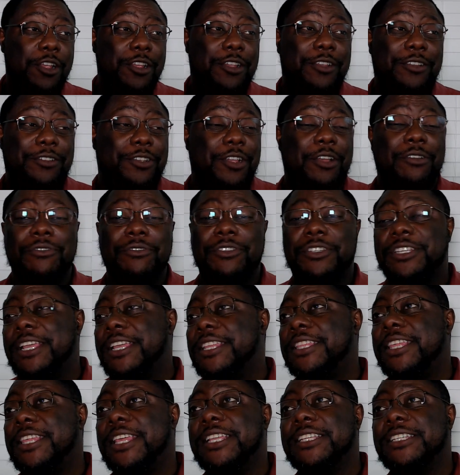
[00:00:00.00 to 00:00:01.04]
Don't say
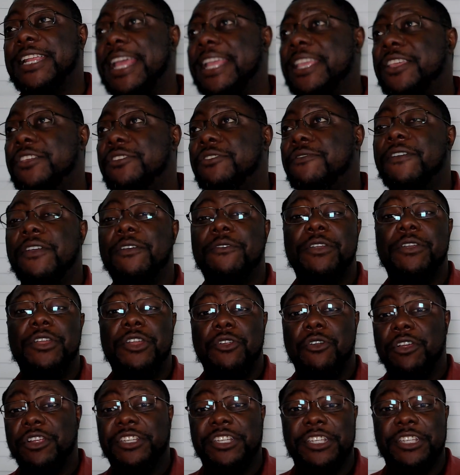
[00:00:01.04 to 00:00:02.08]
things like you're very
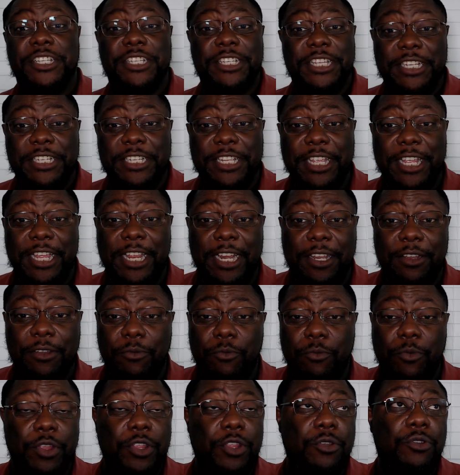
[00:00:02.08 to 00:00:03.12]
narcissistic
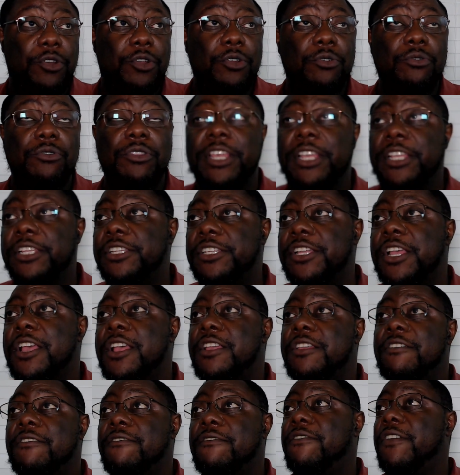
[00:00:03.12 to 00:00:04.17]
when you do this,
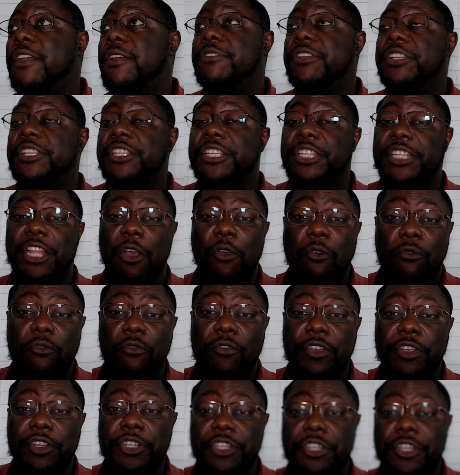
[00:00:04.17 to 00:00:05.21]
you're very
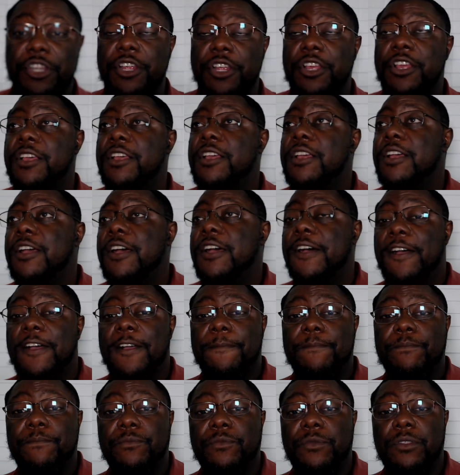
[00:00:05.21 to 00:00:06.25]
selfish,
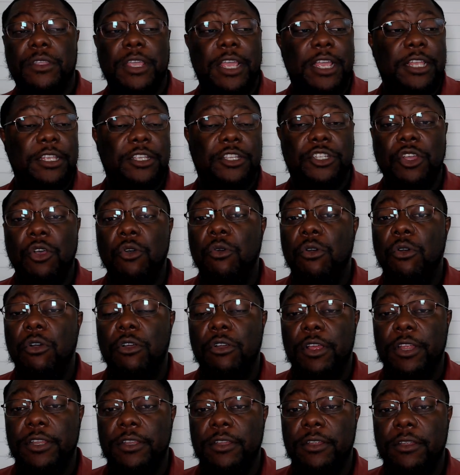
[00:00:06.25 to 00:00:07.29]
and so
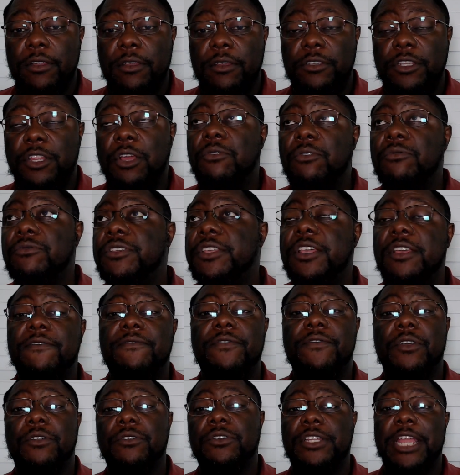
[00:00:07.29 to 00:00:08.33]
on. Don't give
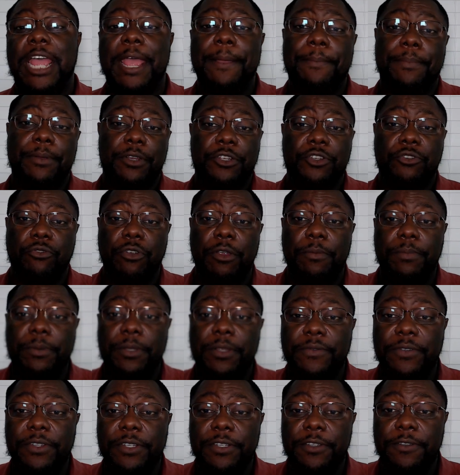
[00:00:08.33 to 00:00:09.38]
those type of descriptors.